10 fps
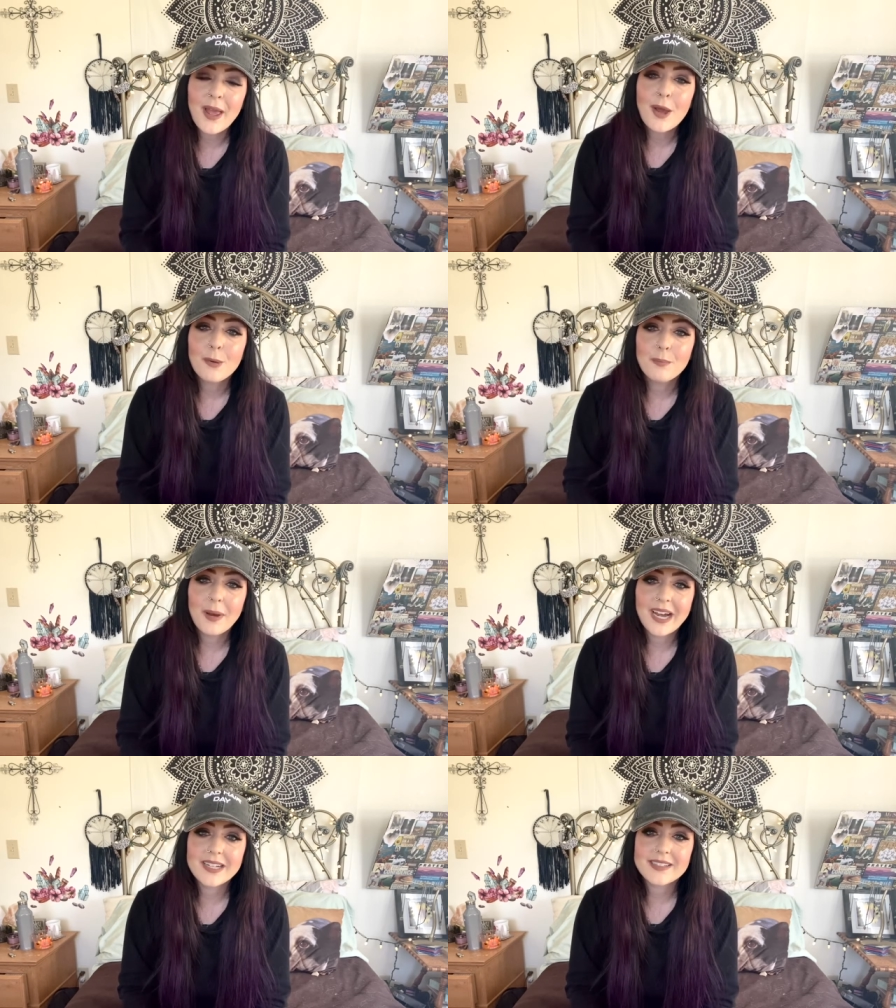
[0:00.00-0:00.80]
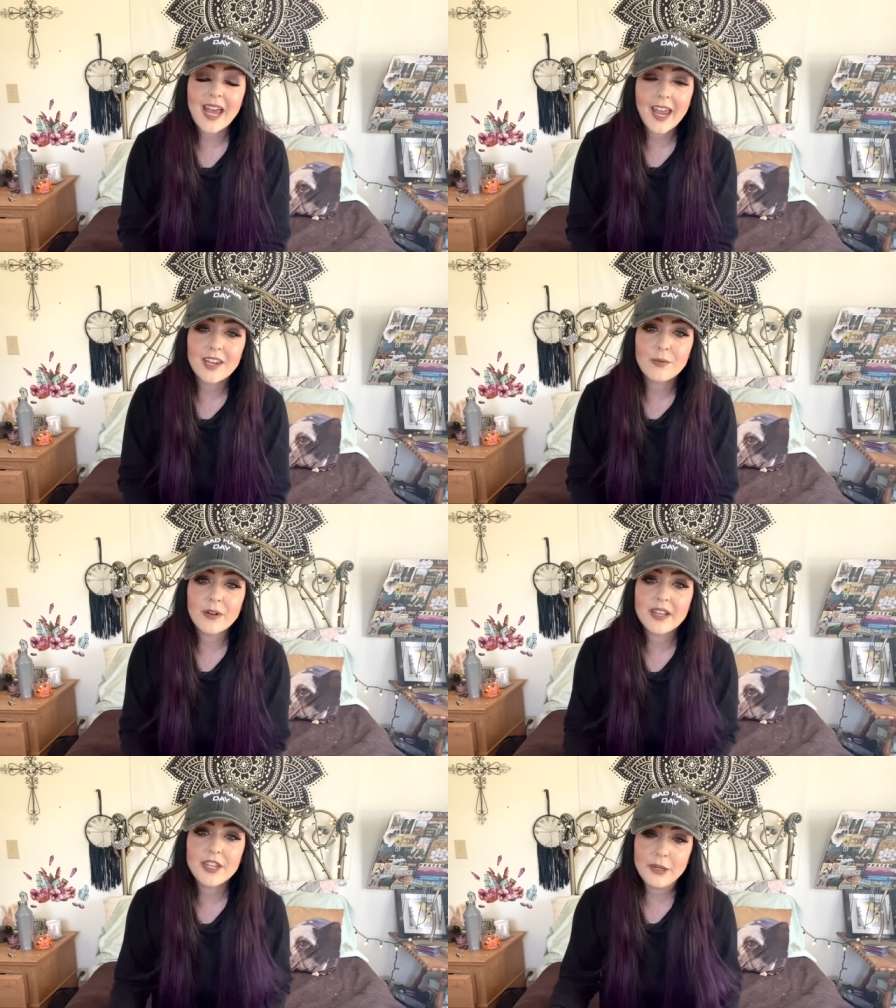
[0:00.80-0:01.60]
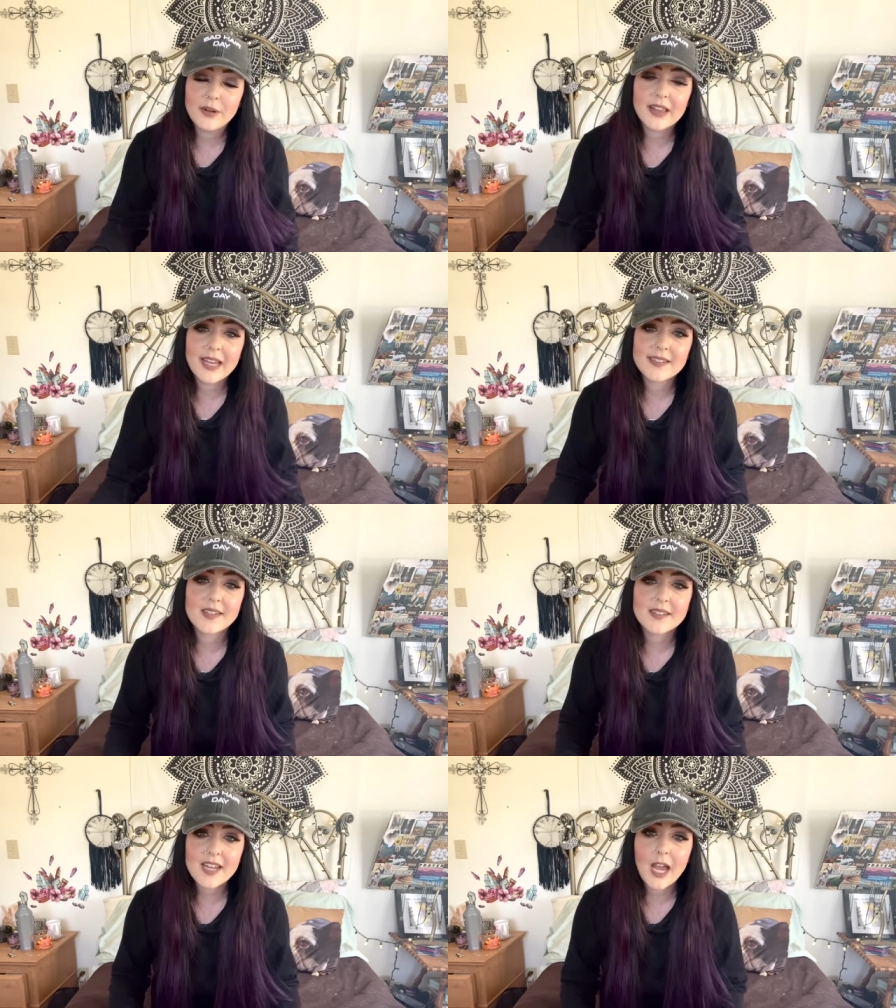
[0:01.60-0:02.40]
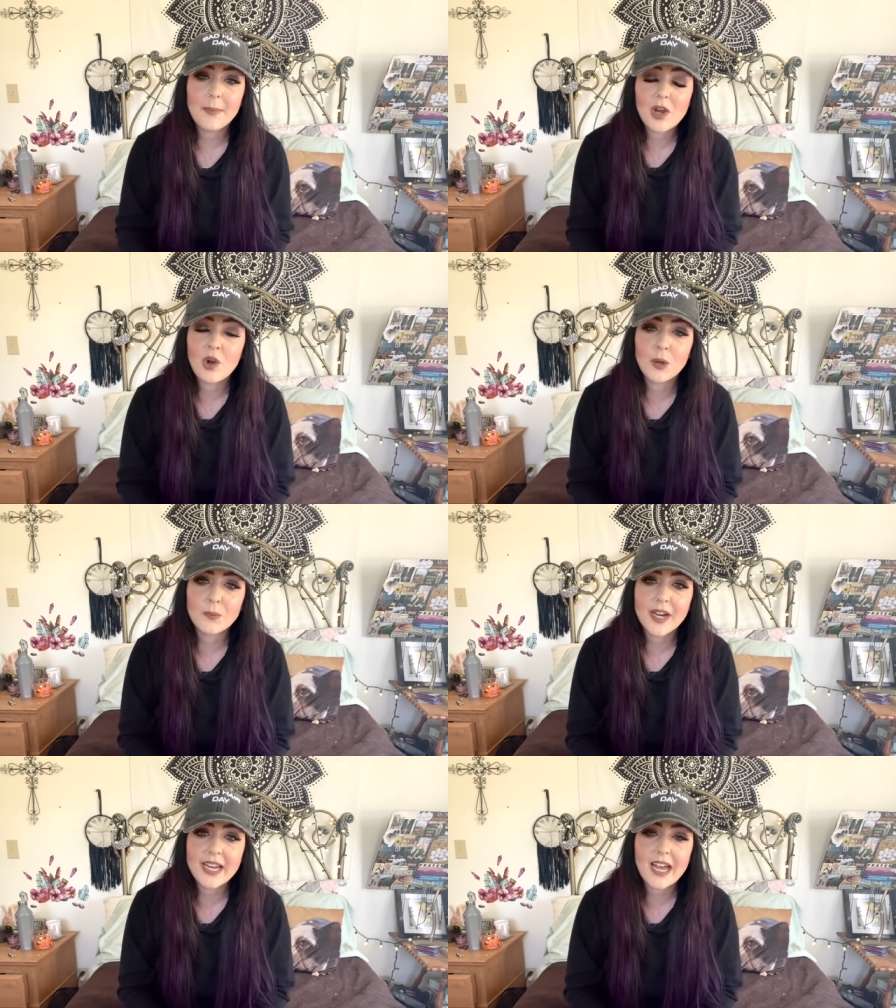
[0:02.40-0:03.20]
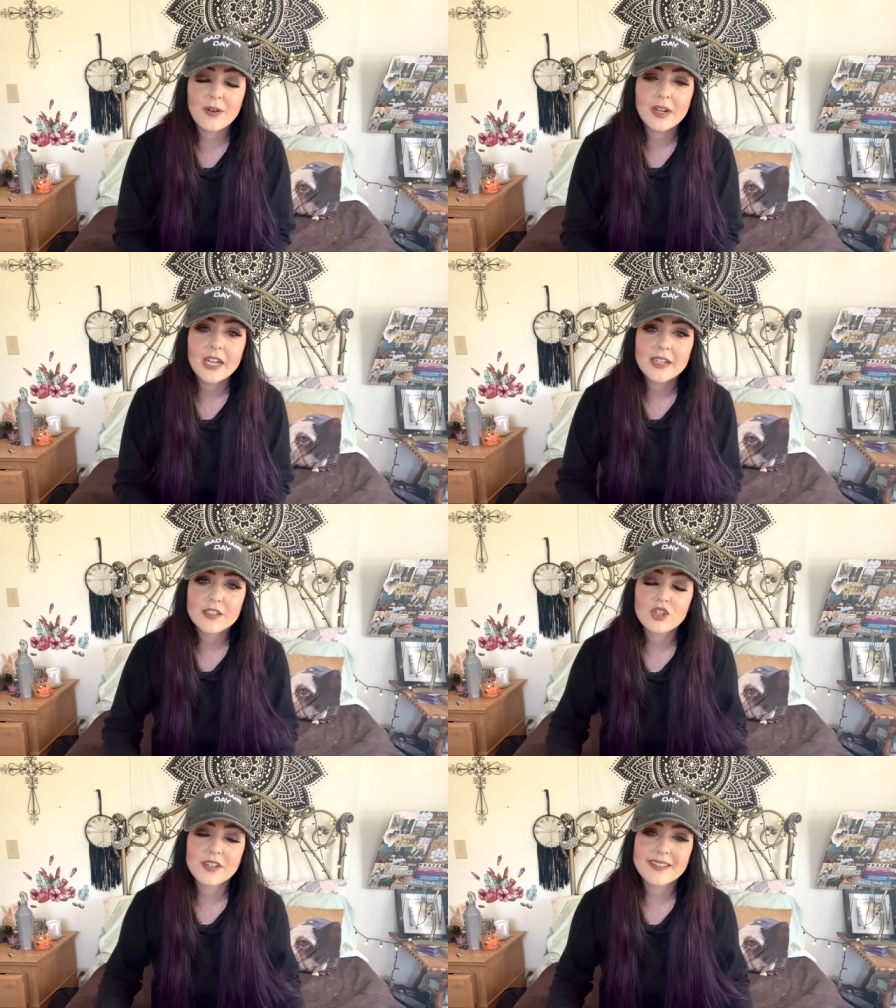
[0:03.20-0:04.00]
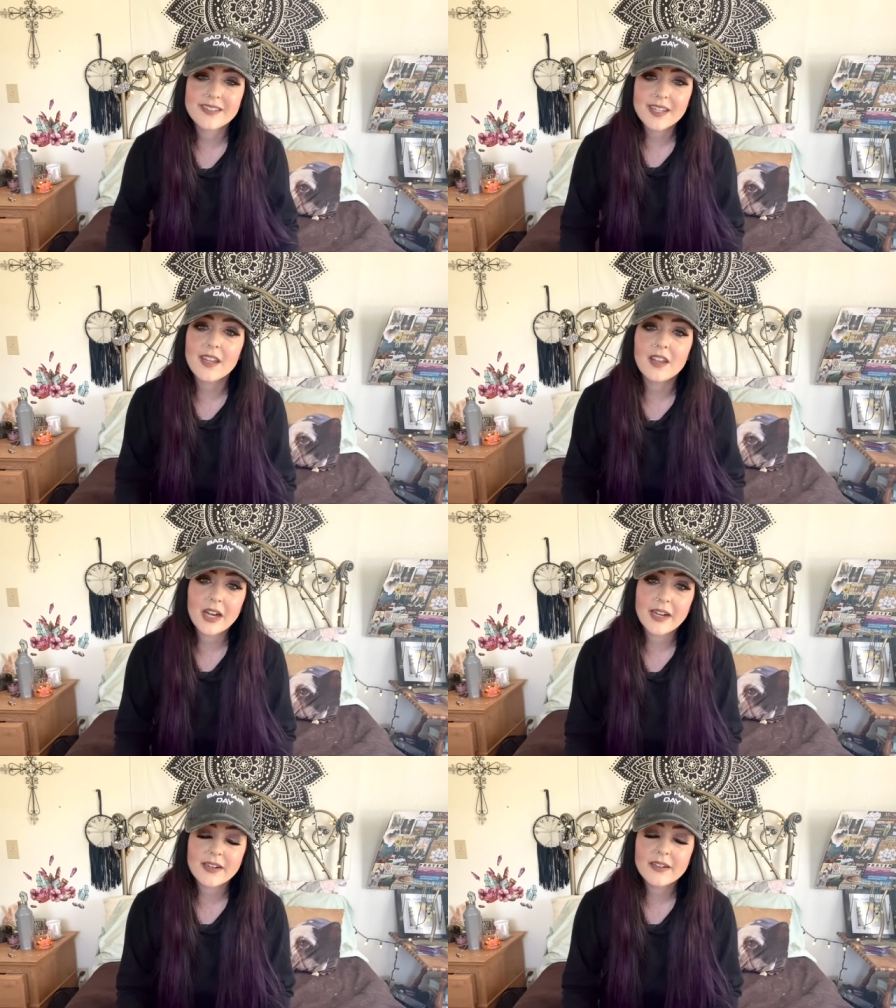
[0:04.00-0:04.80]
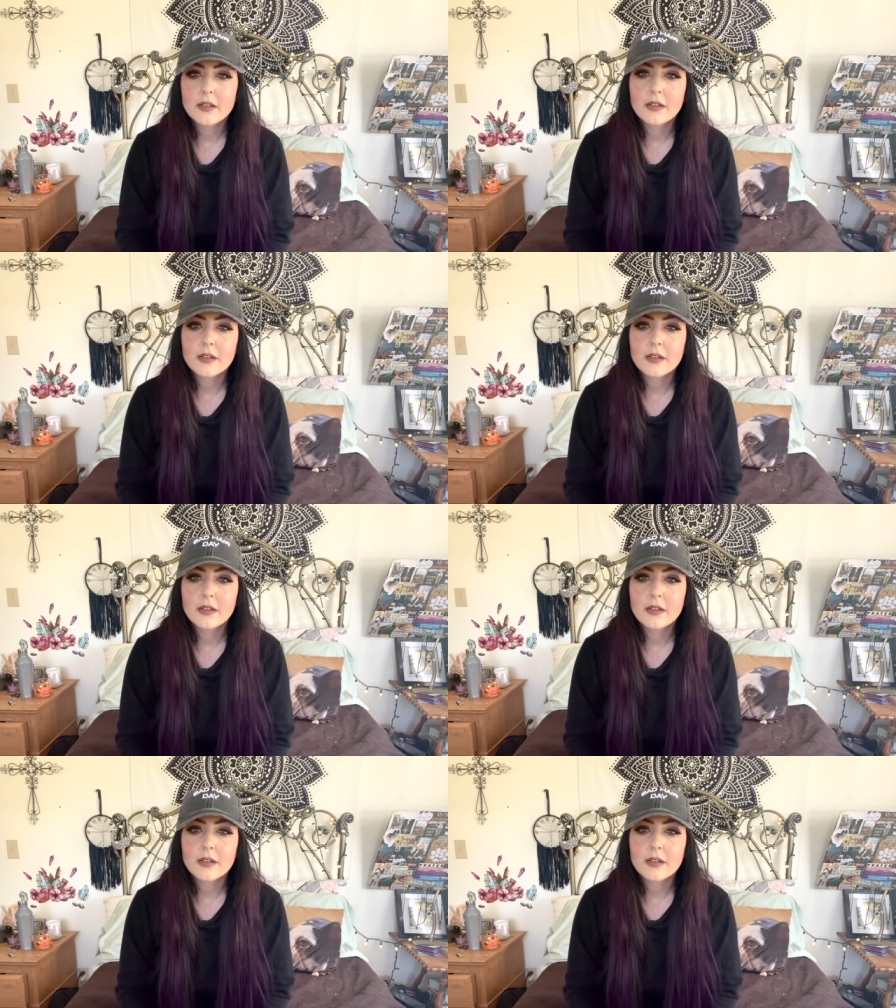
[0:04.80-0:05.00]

but I can really utilize this time at home right now to just seek God.